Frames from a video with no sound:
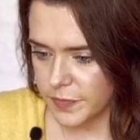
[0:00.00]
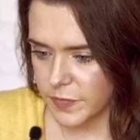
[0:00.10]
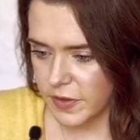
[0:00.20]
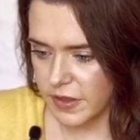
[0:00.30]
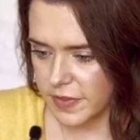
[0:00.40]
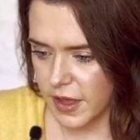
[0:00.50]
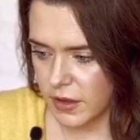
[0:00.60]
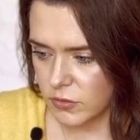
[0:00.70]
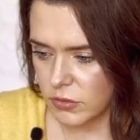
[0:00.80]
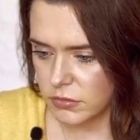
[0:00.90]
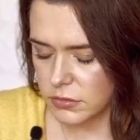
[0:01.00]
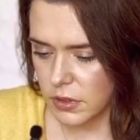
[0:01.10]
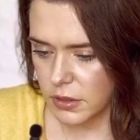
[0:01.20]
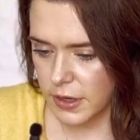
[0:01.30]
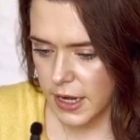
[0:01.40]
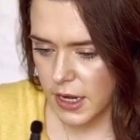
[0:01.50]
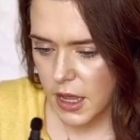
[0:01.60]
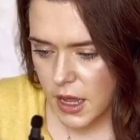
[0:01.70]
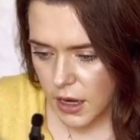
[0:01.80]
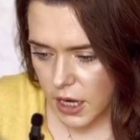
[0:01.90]
I like that. Ooh, all right.
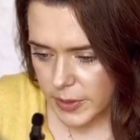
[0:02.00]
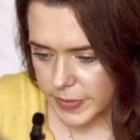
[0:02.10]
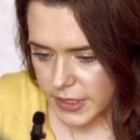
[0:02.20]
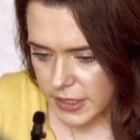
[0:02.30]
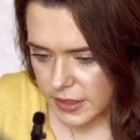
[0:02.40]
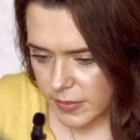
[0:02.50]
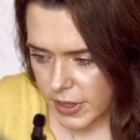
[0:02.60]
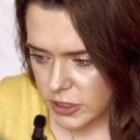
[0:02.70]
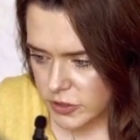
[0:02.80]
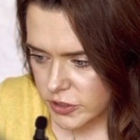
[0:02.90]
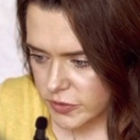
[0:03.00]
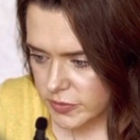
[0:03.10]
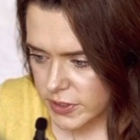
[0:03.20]
Carpet in the bedroom.